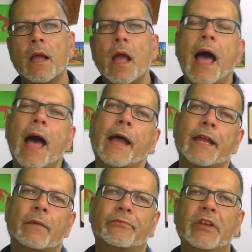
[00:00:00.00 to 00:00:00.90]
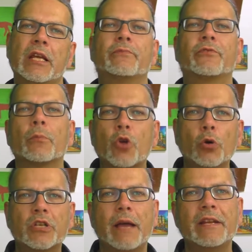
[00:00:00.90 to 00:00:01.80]
Hi, I'm Philip from
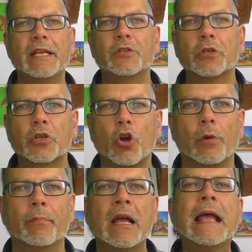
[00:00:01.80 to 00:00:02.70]
codekabinett.com,